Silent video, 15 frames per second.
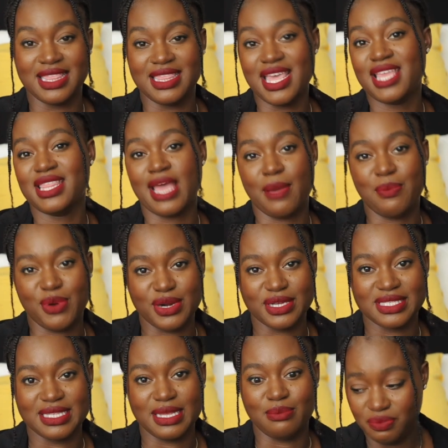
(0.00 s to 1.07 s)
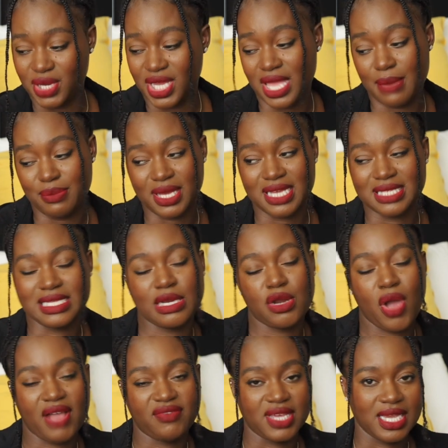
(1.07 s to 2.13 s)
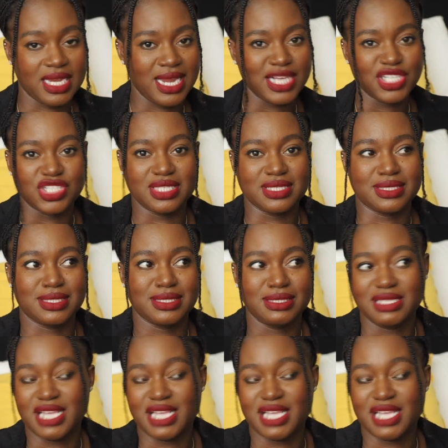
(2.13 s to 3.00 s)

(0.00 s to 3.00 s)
than that person, but yet because they don't have the connections,